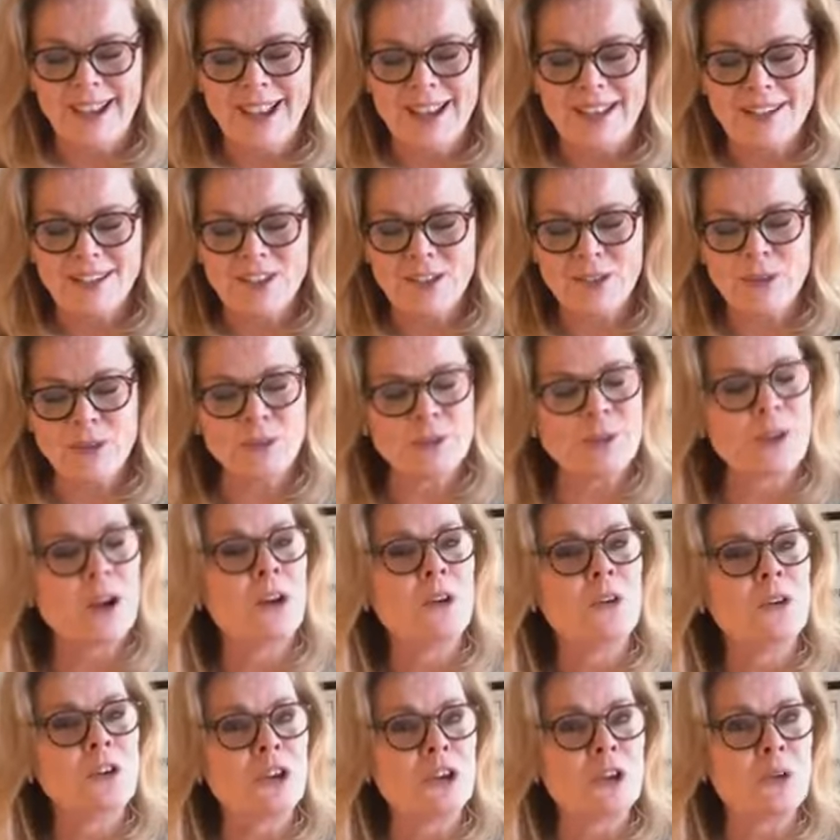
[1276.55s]
And so,
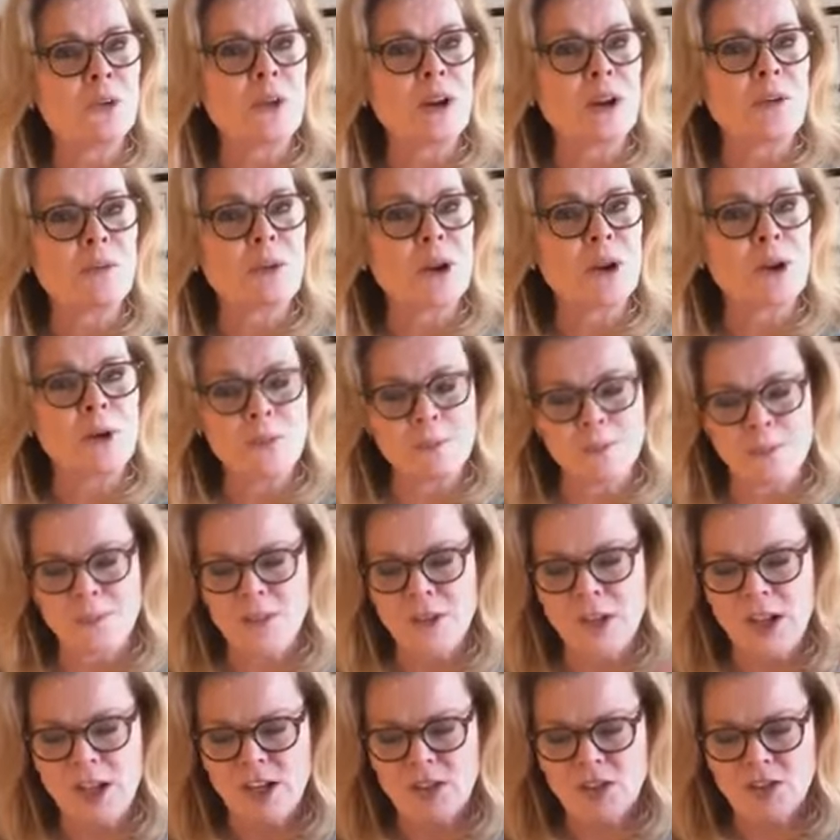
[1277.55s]
you know what I wrote?
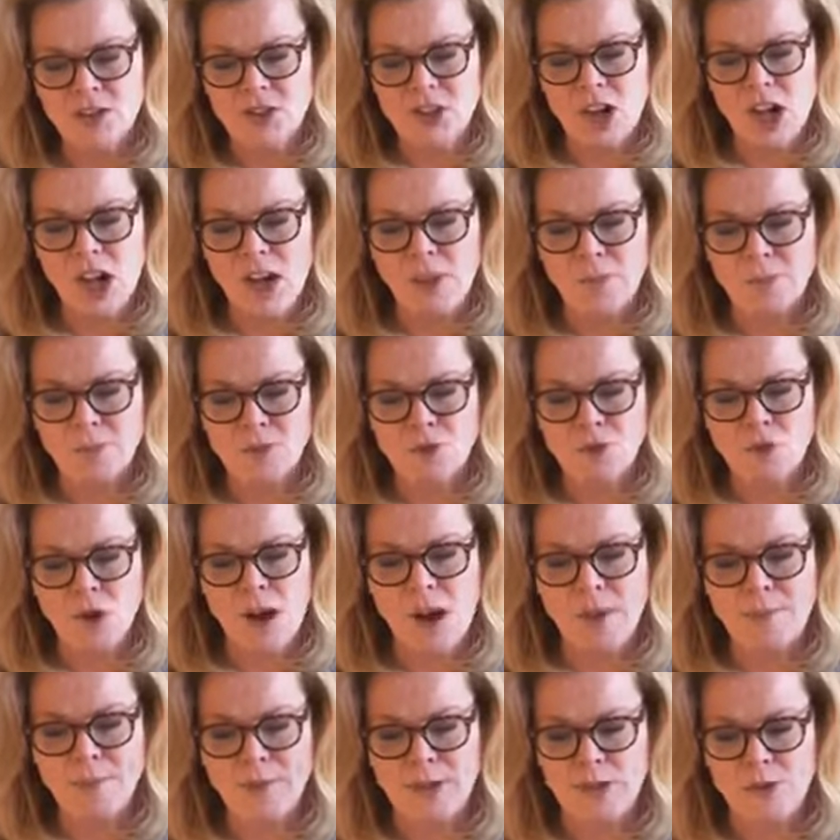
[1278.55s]
Stop,
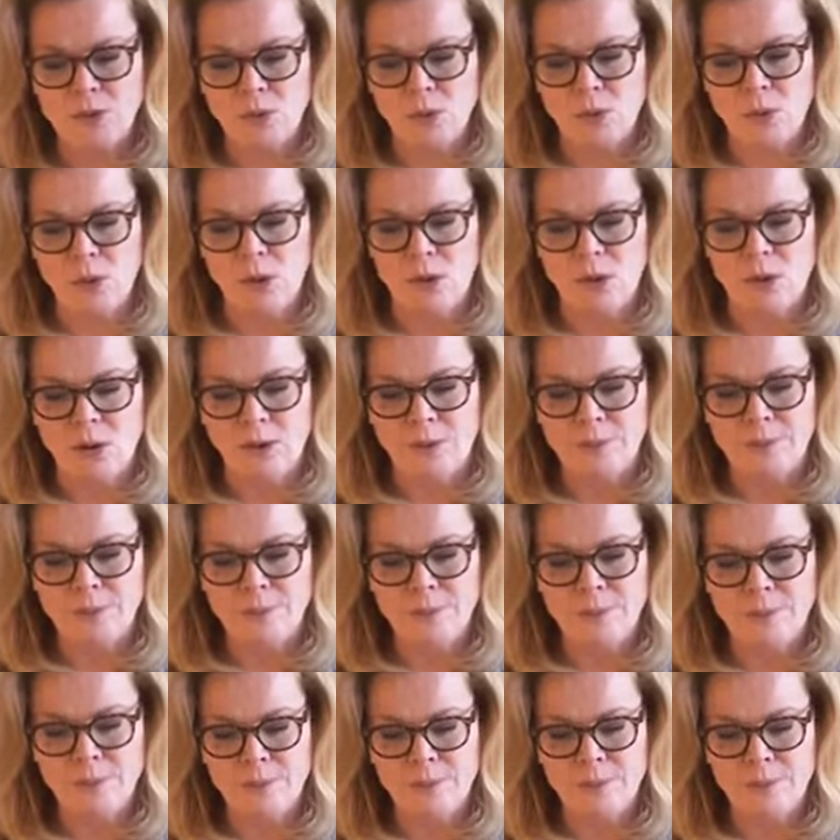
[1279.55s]
drop, and roll.